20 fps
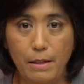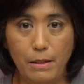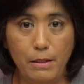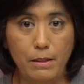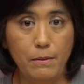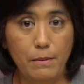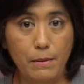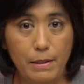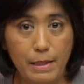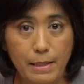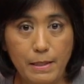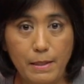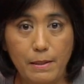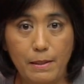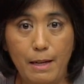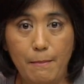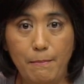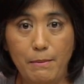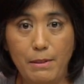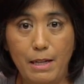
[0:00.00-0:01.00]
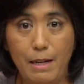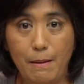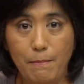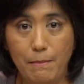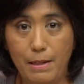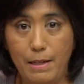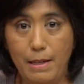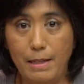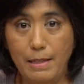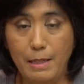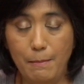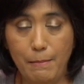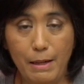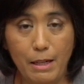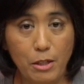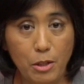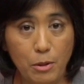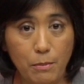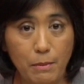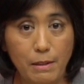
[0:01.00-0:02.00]
you know, this laptop costs
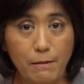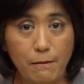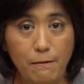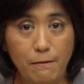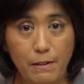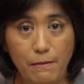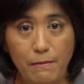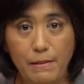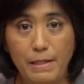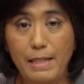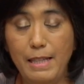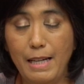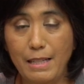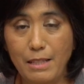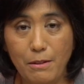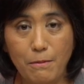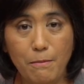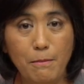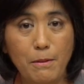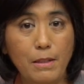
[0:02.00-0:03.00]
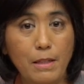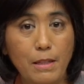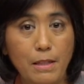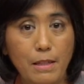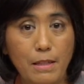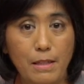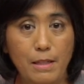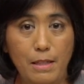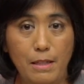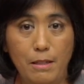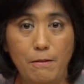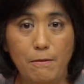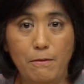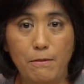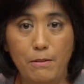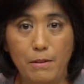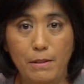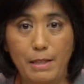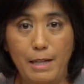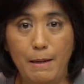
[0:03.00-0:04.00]
about 1250. That's a really good deal
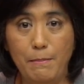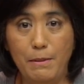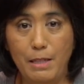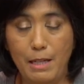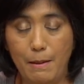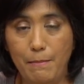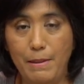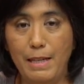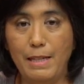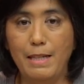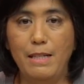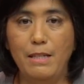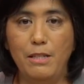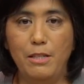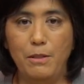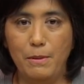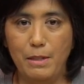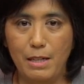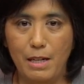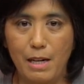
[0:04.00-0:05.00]
for a laptop that can do it